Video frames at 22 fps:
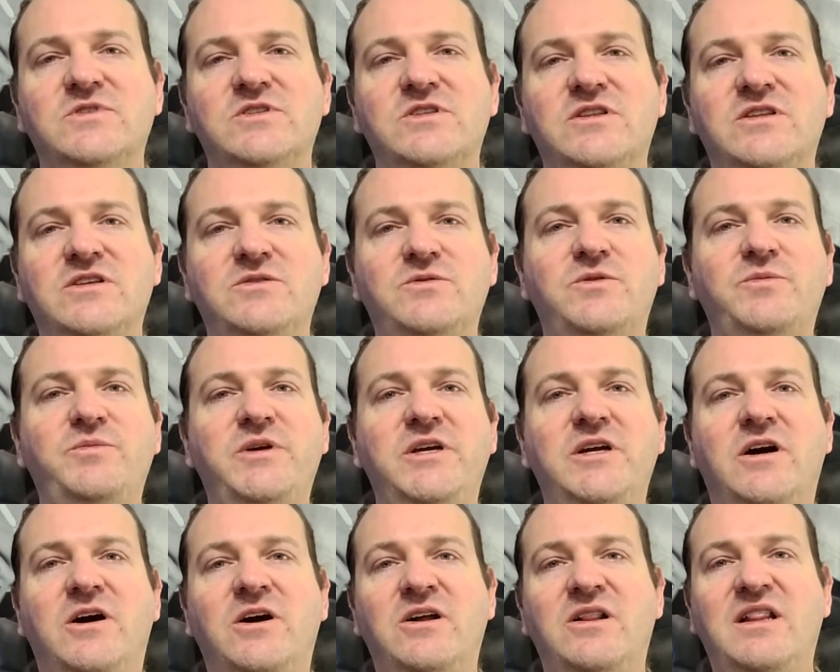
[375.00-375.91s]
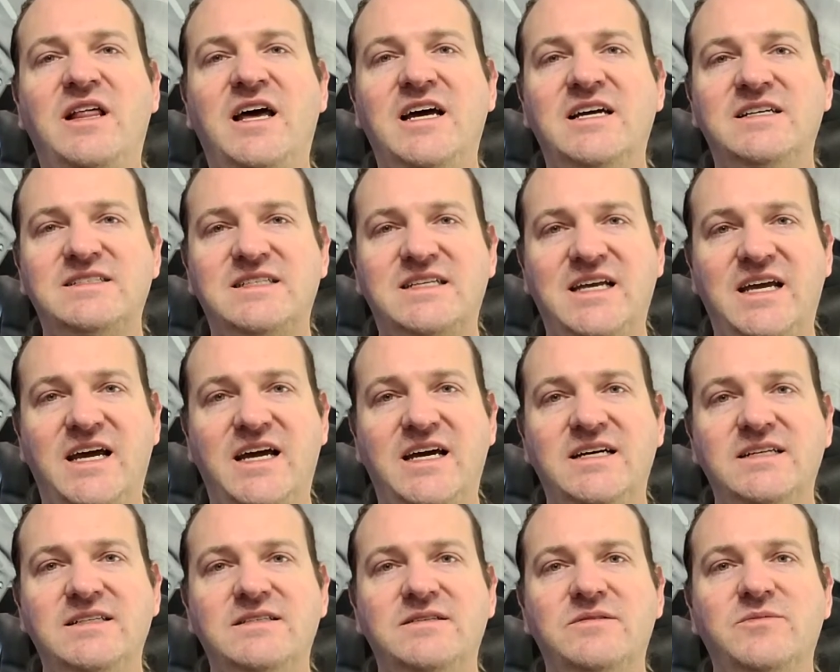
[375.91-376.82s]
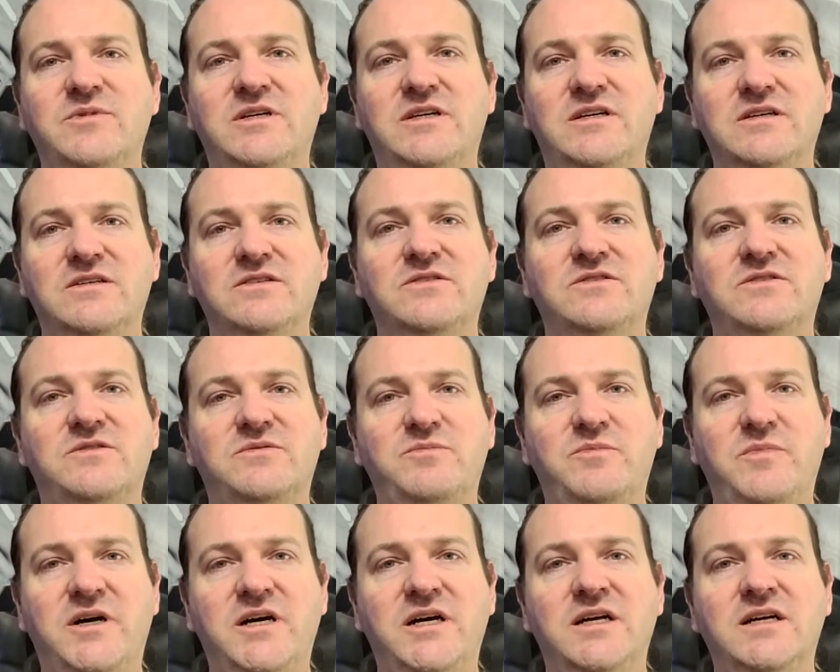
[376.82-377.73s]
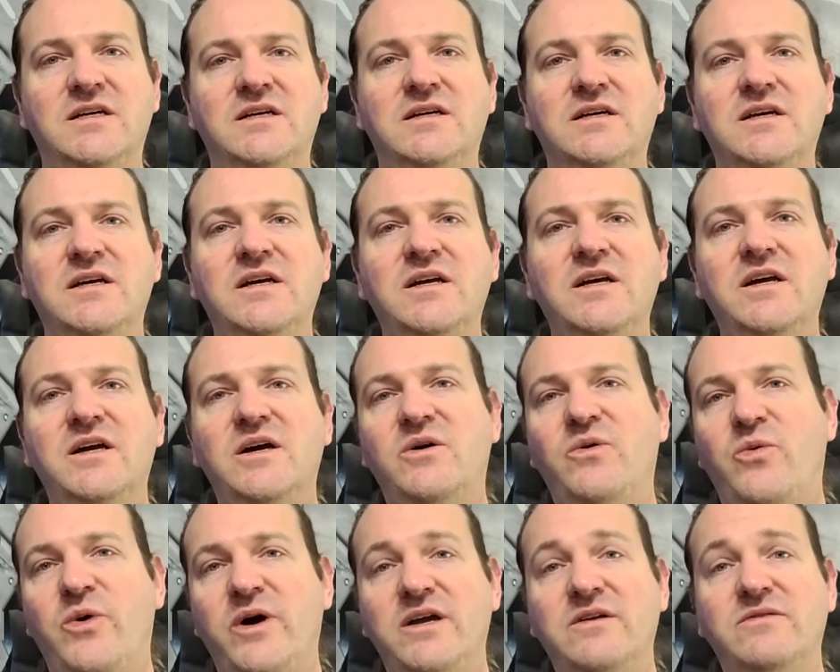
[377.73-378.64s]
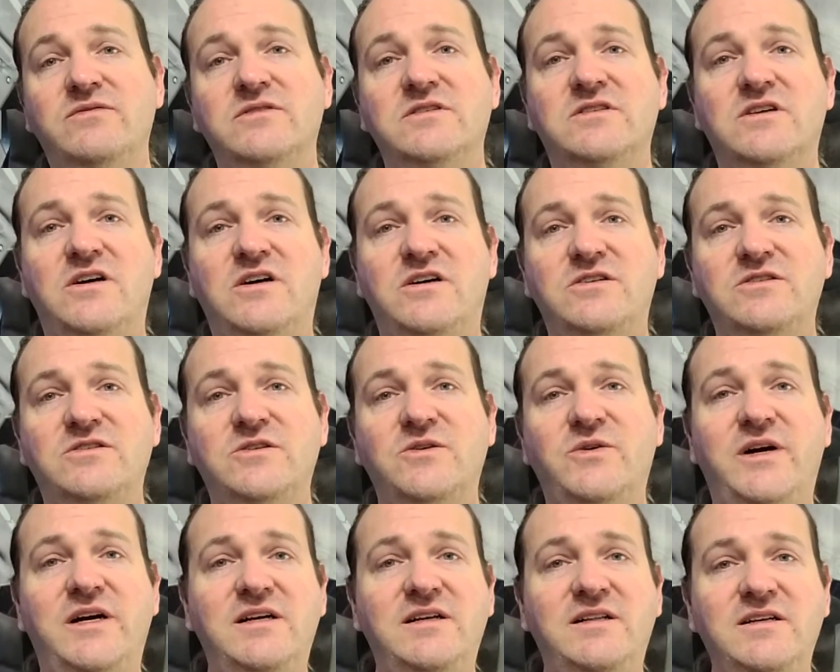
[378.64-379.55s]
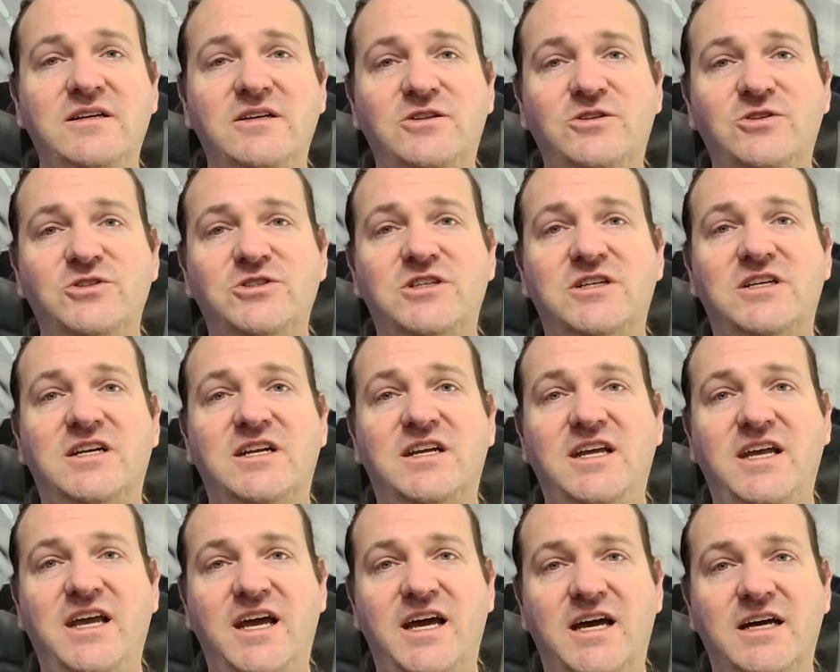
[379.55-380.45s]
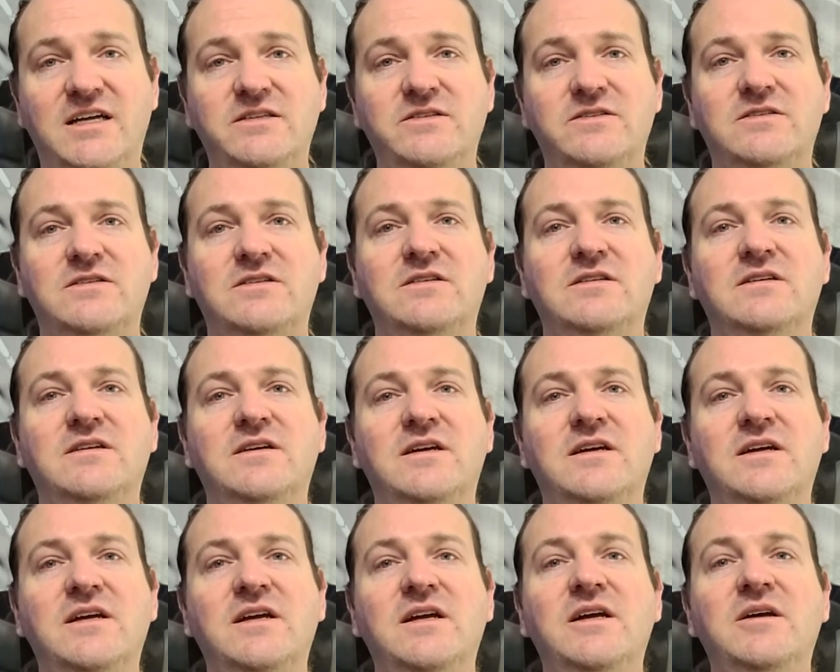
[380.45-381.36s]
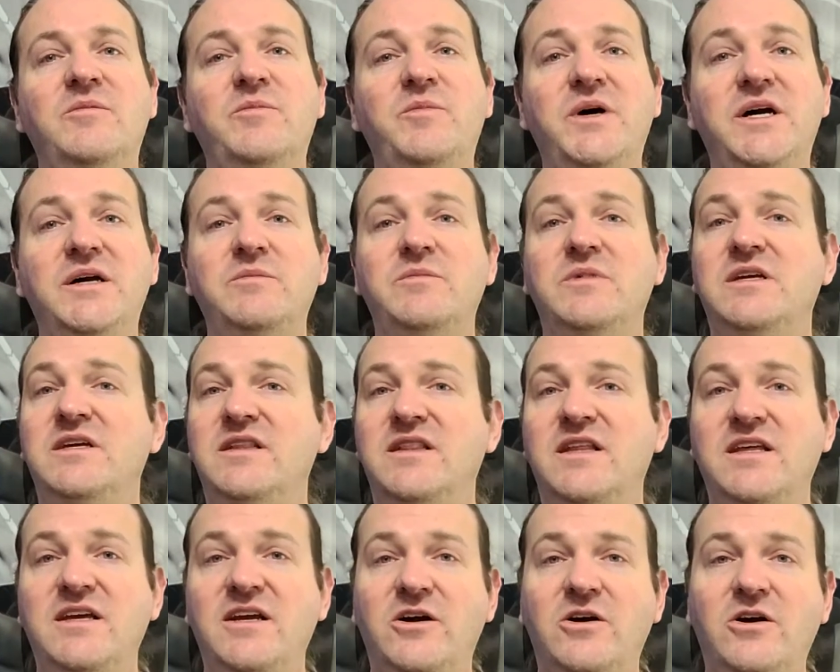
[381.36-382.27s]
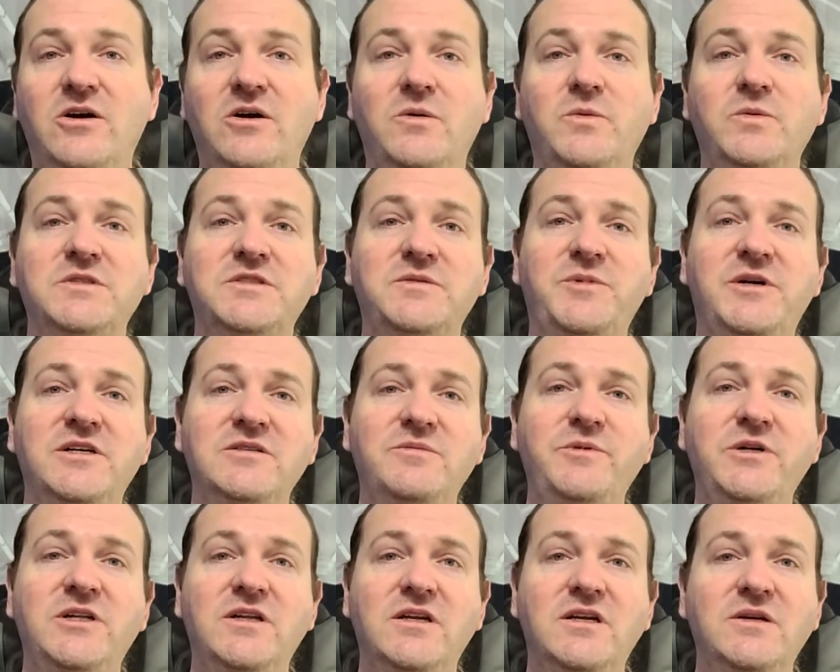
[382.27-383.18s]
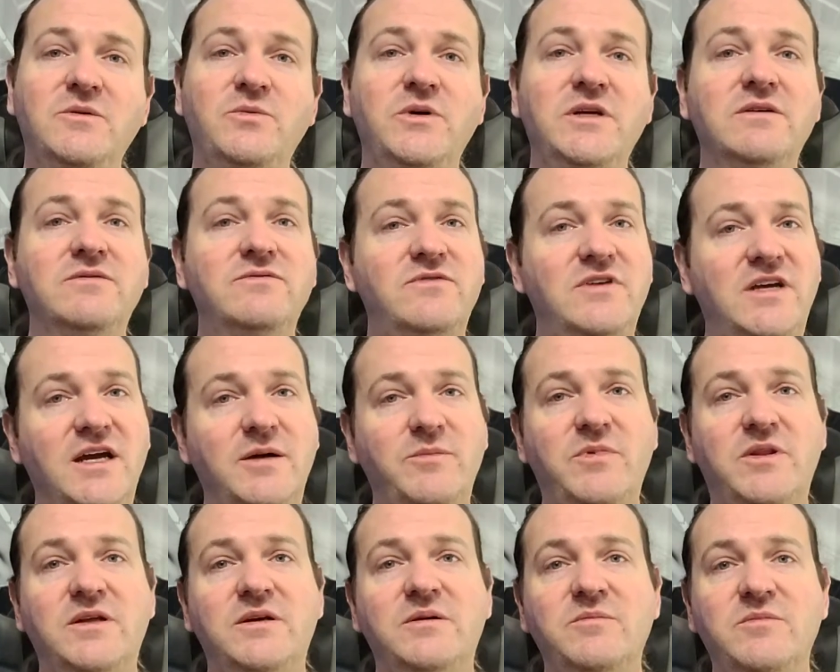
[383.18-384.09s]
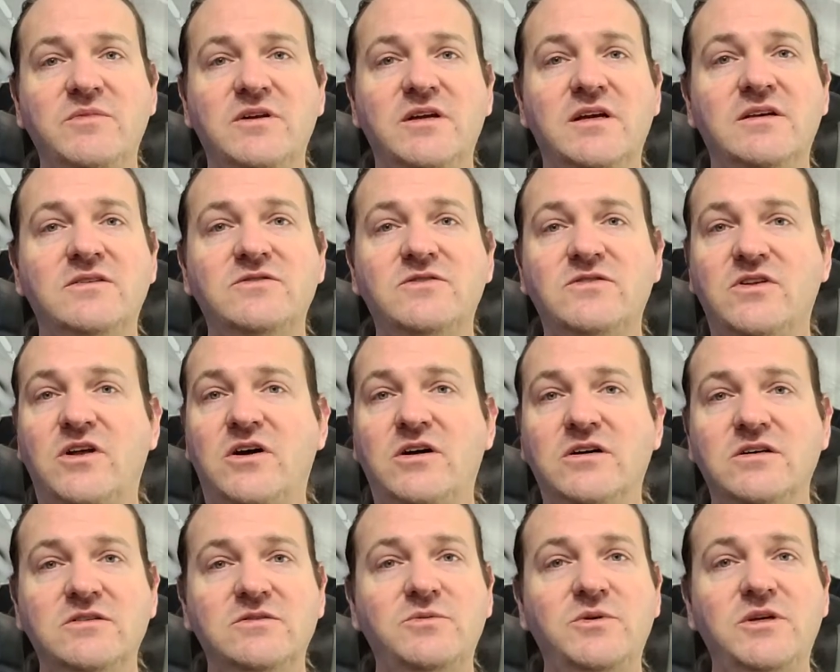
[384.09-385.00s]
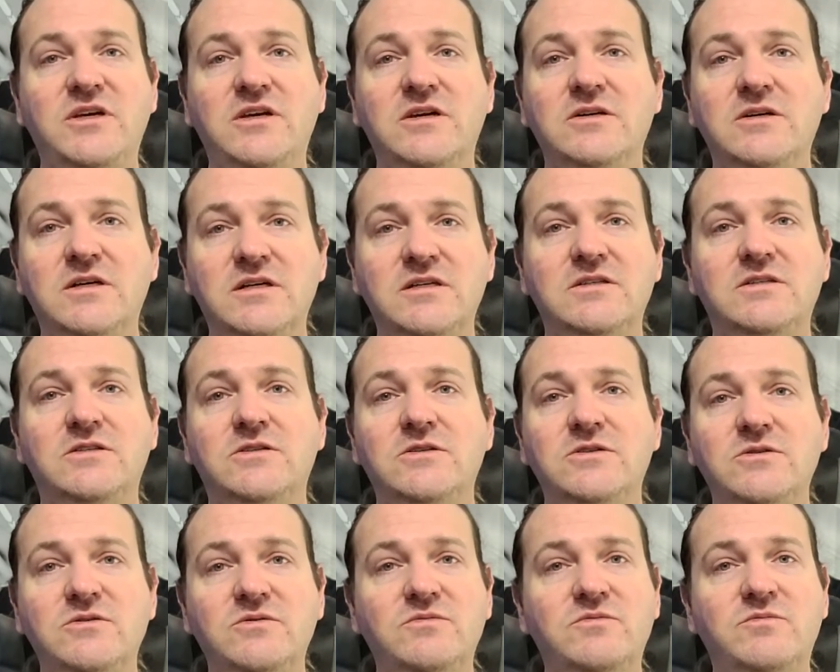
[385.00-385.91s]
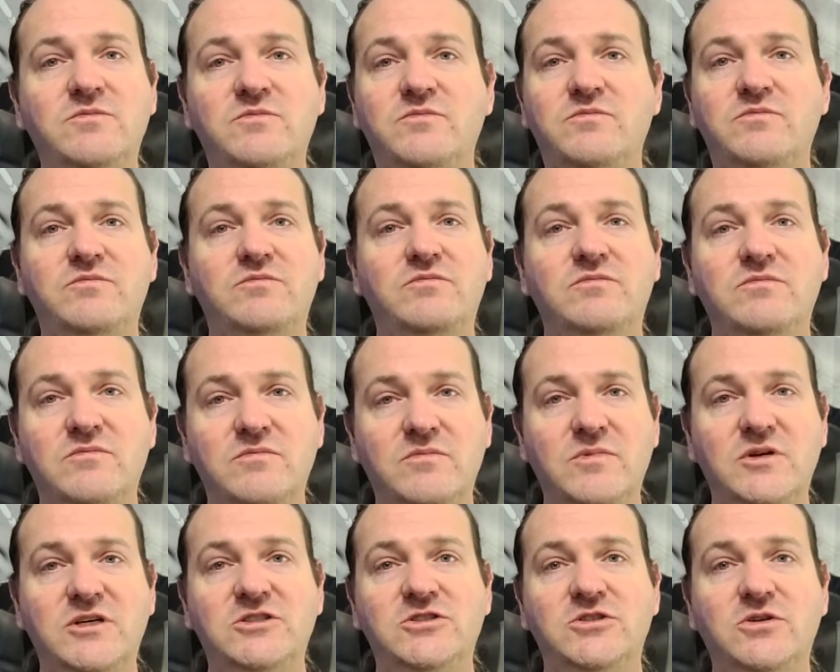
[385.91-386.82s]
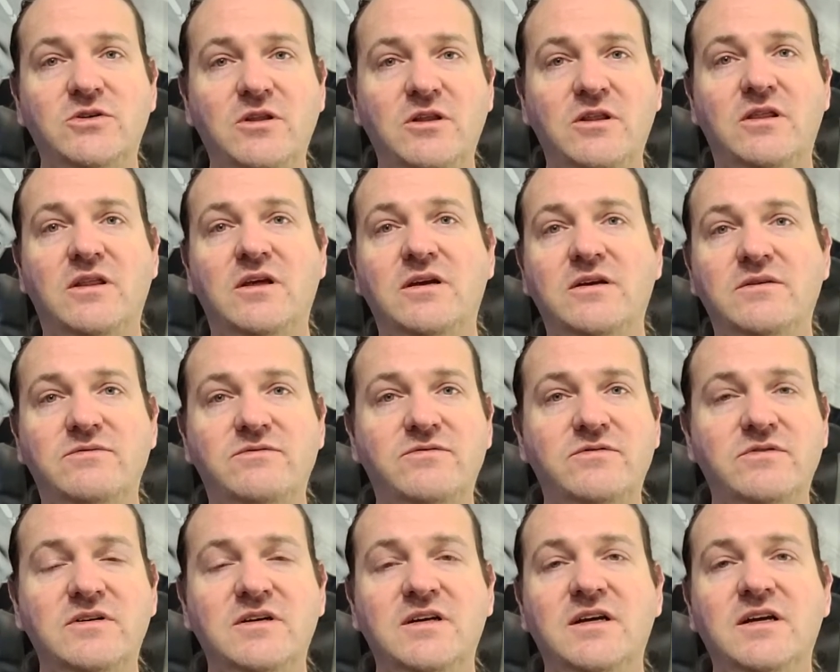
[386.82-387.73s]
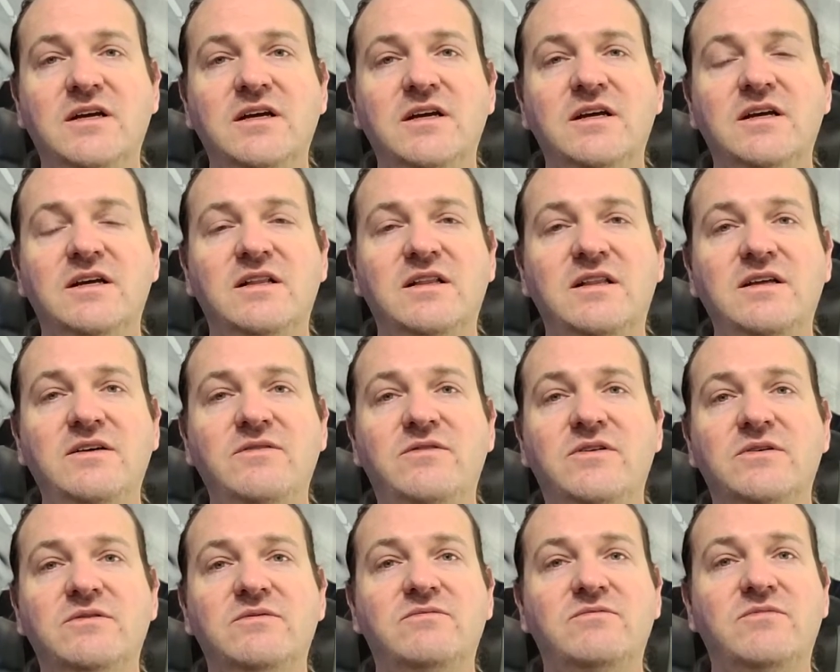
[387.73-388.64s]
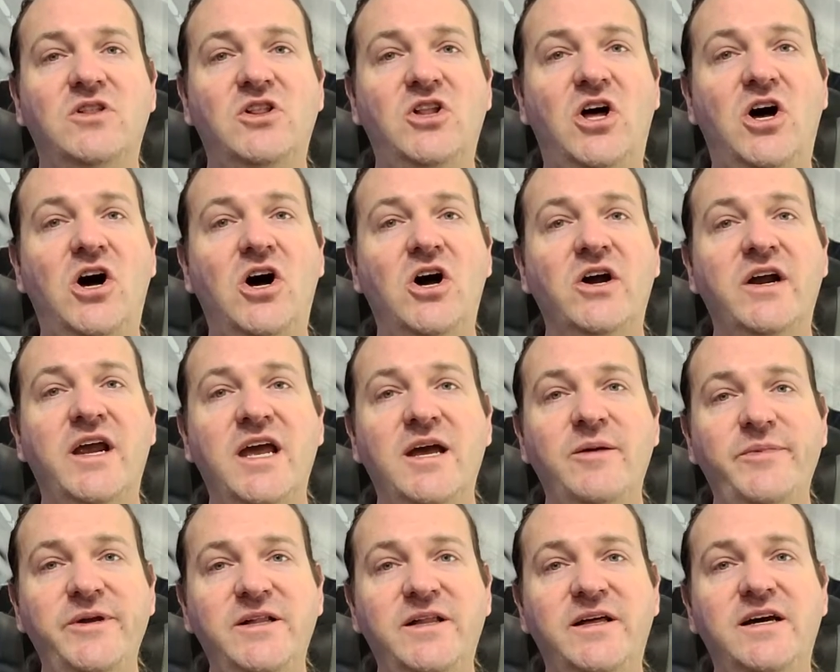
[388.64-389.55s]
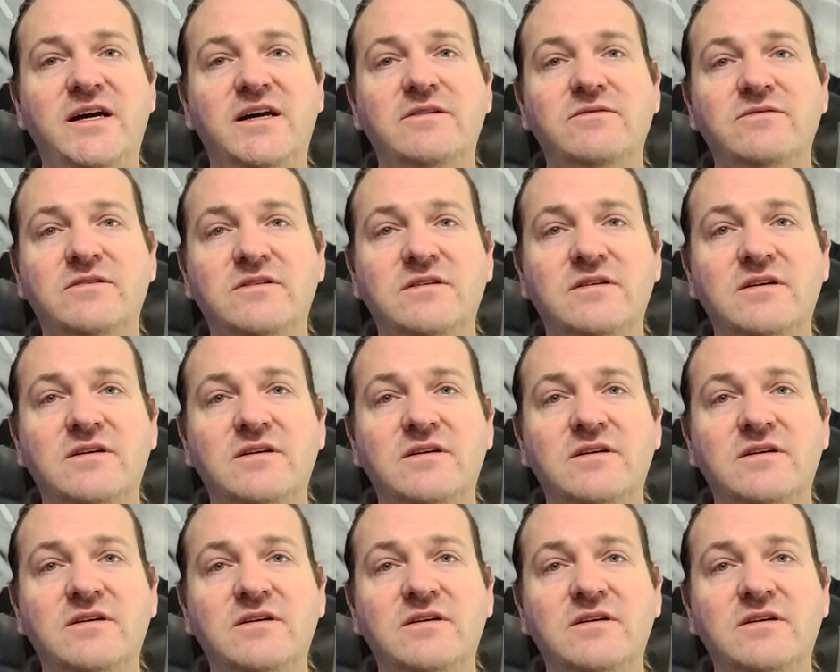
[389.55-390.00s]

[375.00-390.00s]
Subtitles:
this will be our last cat, because my wife is also highly allergic to cats, but being they are a responsibility, we have kept them as long as we could to make sure that they've lived a long, happy life.